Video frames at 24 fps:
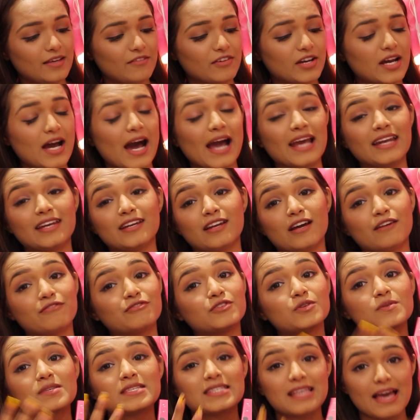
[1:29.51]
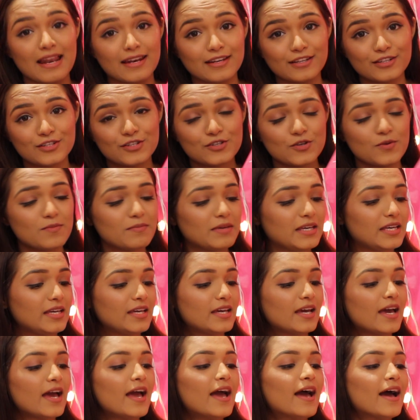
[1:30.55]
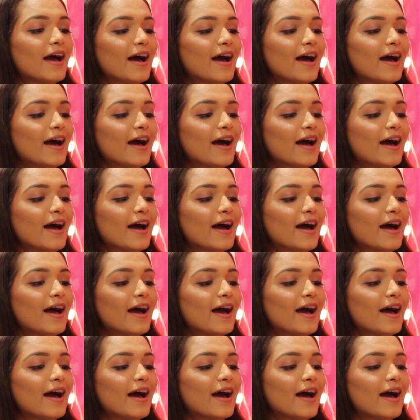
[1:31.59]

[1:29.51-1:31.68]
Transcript: They were kind enough to send it to me,